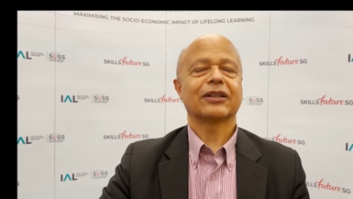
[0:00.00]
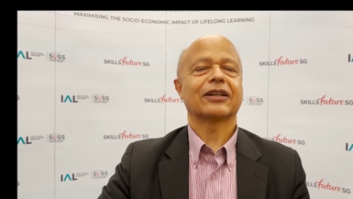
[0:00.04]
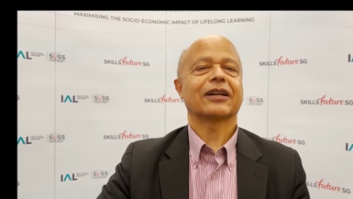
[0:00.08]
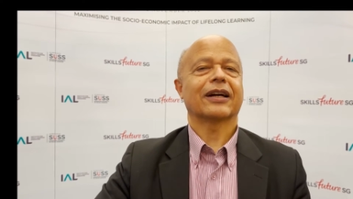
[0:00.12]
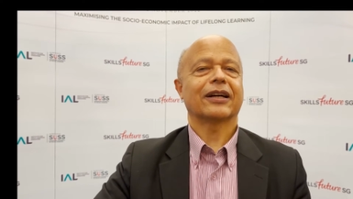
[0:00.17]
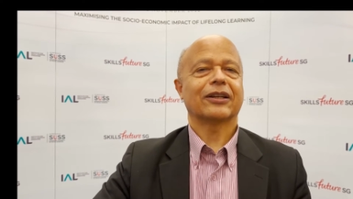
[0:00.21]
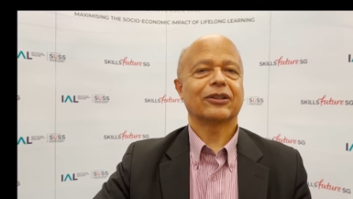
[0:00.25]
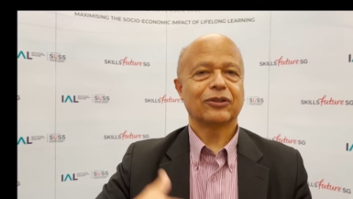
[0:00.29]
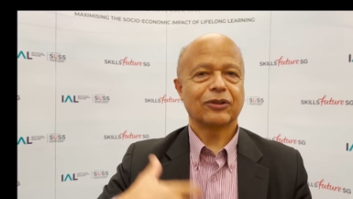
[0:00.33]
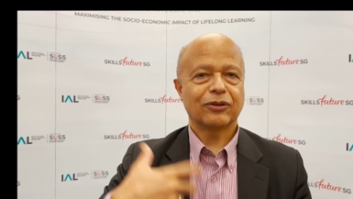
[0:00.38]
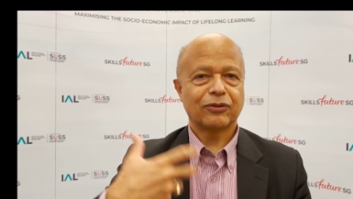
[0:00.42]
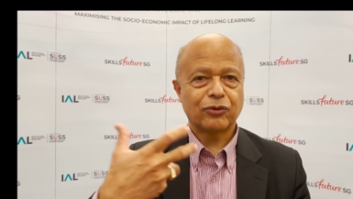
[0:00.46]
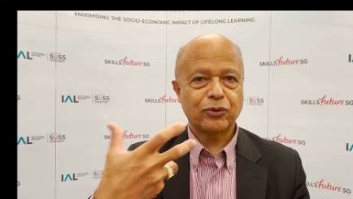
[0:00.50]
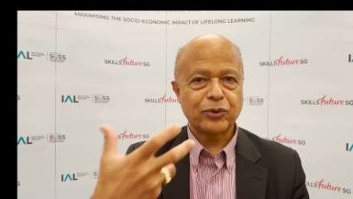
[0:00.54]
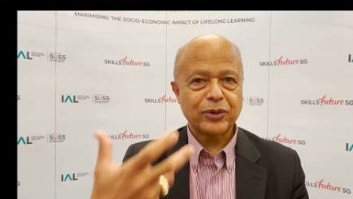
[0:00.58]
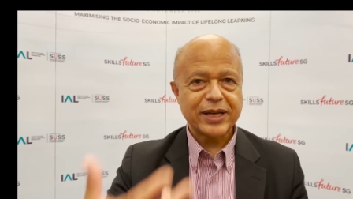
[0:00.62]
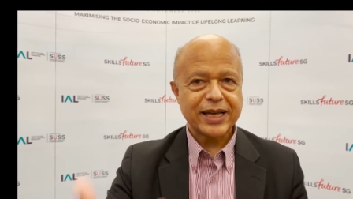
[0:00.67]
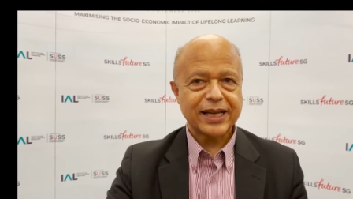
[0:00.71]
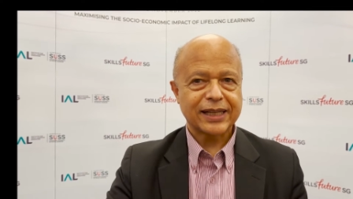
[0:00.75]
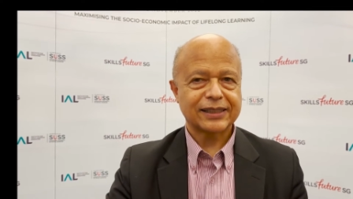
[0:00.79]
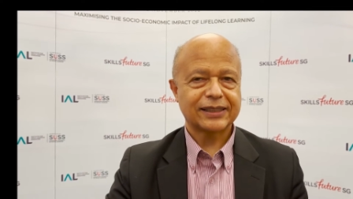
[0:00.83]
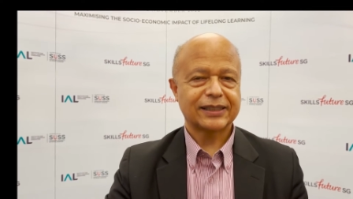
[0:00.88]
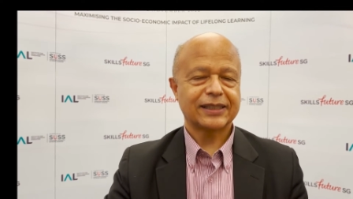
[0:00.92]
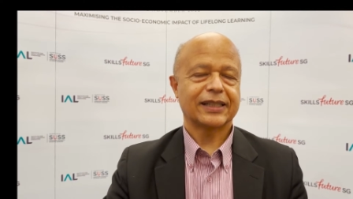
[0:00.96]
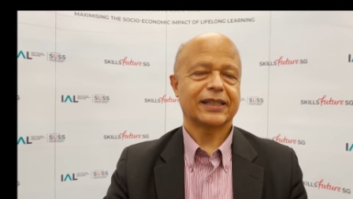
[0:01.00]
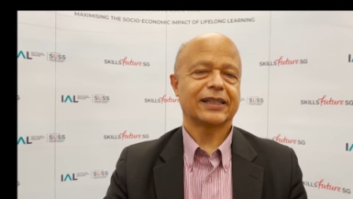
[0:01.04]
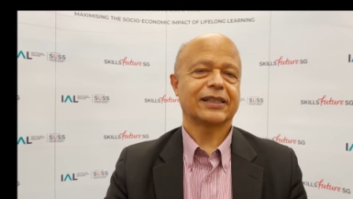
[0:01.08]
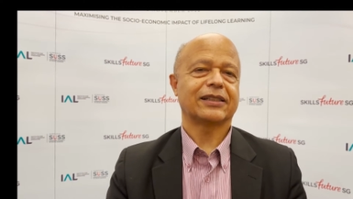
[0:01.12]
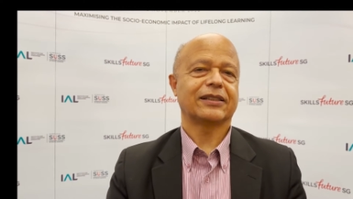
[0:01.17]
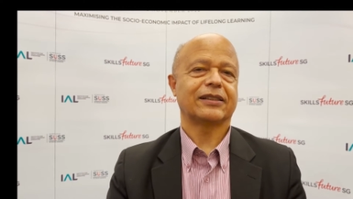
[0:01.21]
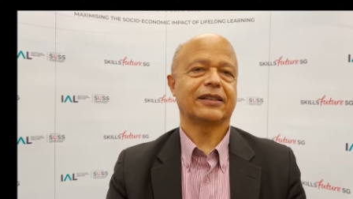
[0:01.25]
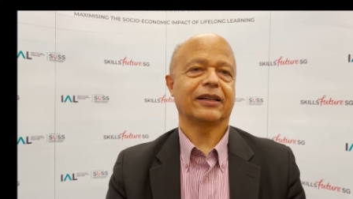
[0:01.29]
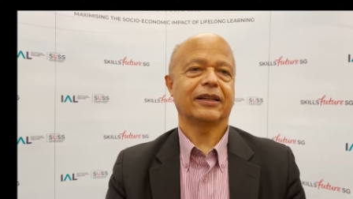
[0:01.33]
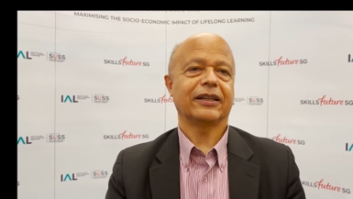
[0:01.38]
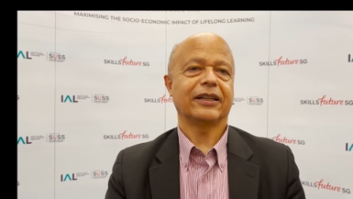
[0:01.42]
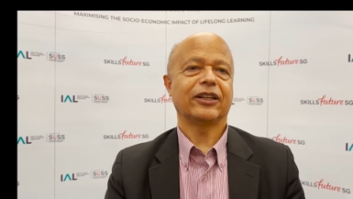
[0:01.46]
kind of
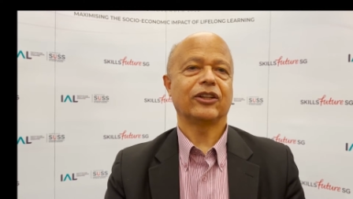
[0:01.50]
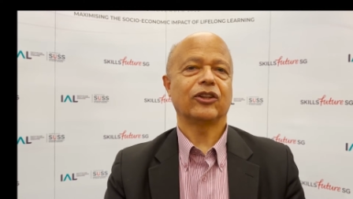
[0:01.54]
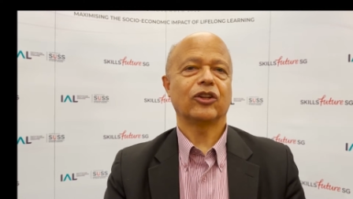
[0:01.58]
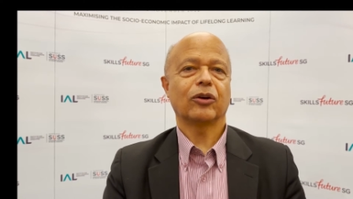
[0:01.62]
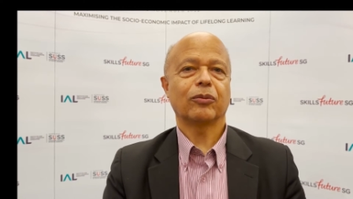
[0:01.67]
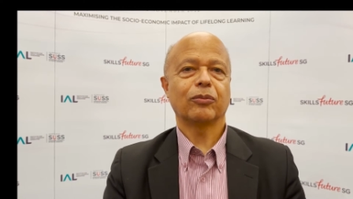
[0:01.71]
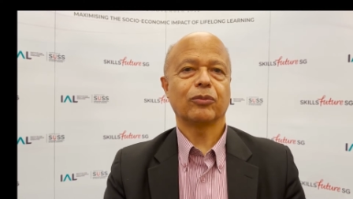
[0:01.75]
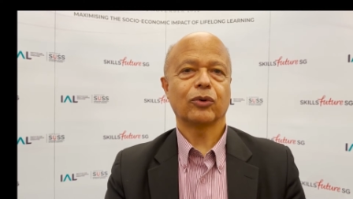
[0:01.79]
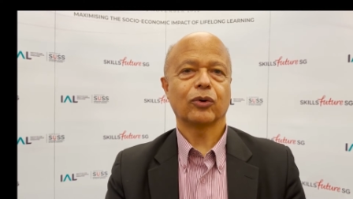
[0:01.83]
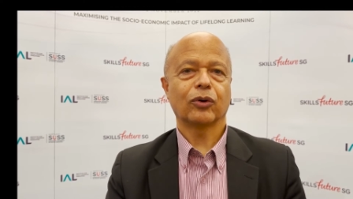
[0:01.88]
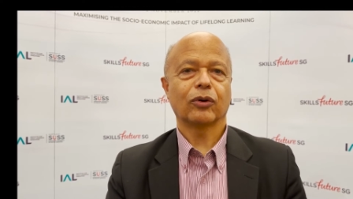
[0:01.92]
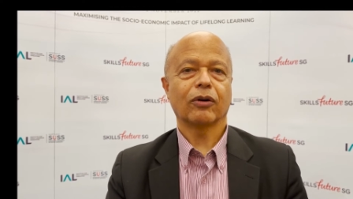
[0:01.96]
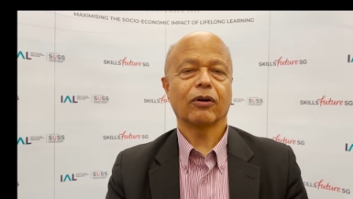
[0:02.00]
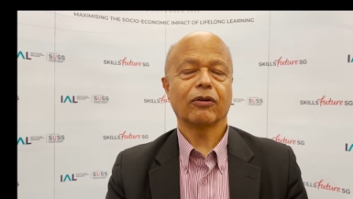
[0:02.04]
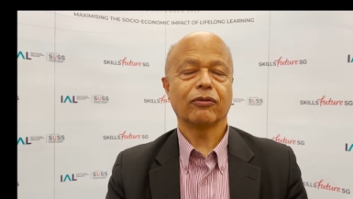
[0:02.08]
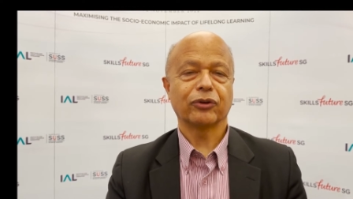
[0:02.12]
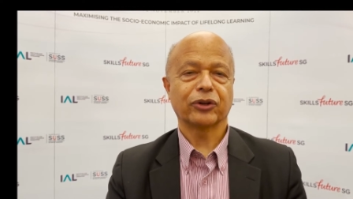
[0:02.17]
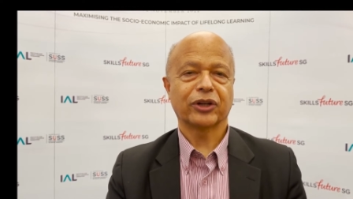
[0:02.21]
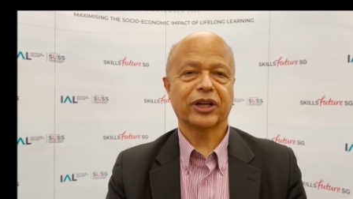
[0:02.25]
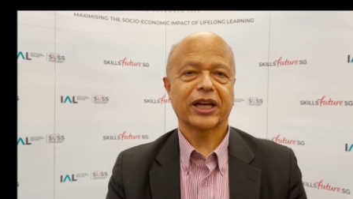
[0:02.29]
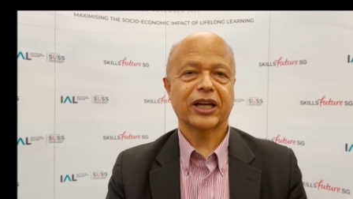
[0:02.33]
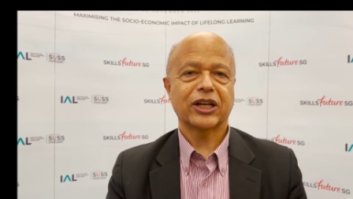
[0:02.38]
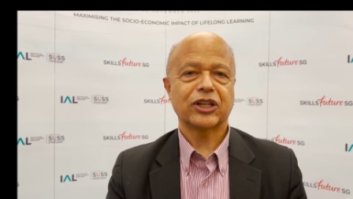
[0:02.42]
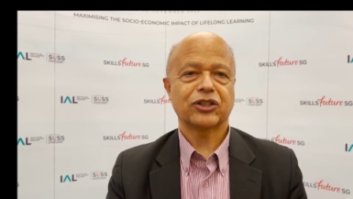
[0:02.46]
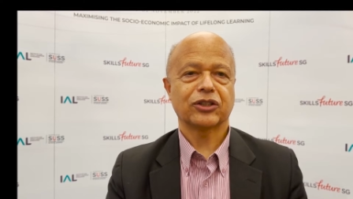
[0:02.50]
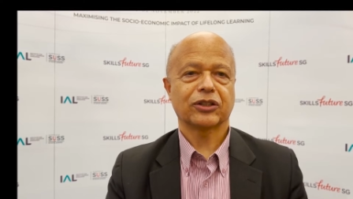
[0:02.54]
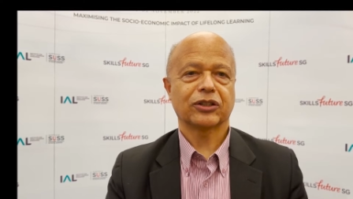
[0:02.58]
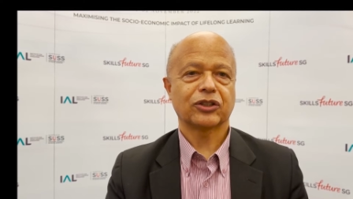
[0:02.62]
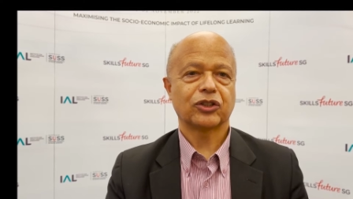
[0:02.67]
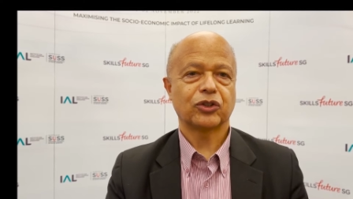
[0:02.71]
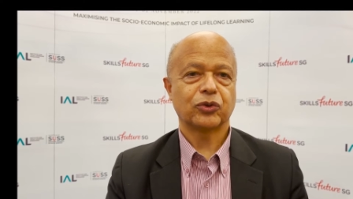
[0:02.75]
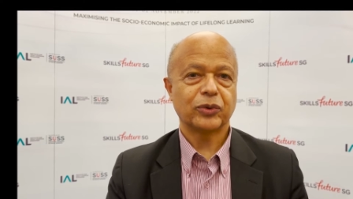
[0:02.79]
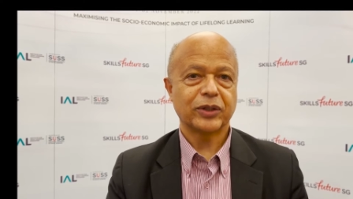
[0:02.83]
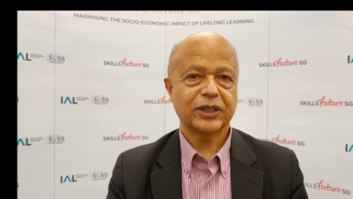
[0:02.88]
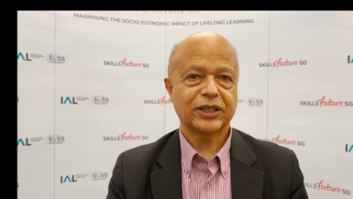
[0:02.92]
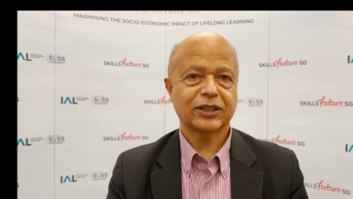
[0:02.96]
reassessed in a number of
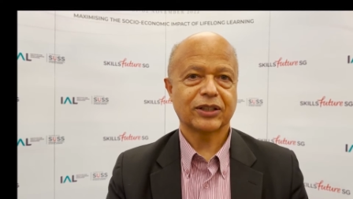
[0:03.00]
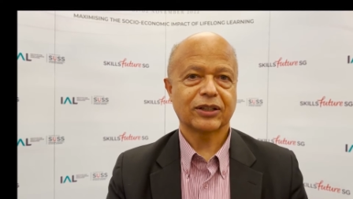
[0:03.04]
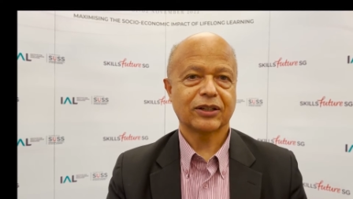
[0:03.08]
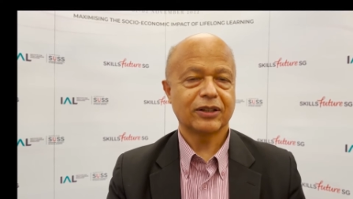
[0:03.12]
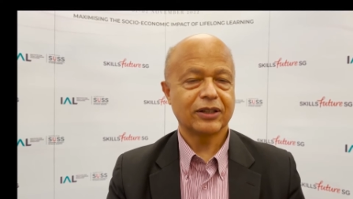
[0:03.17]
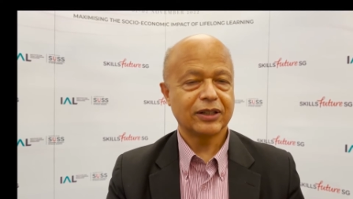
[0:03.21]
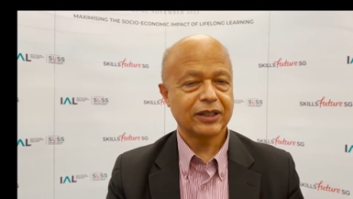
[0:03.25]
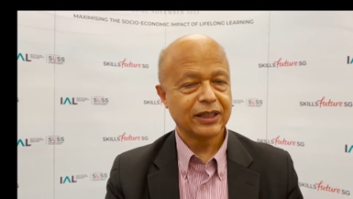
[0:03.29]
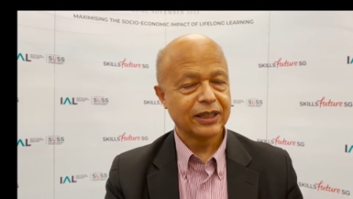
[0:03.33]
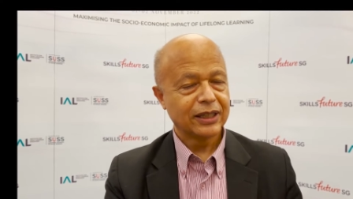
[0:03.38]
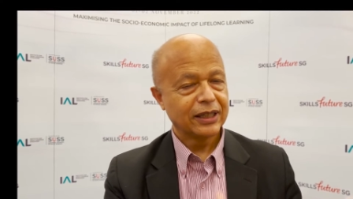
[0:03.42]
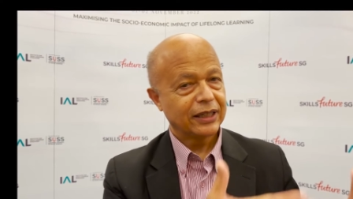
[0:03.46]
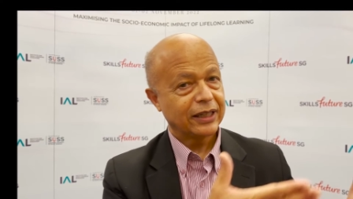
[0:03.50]
occasions recently,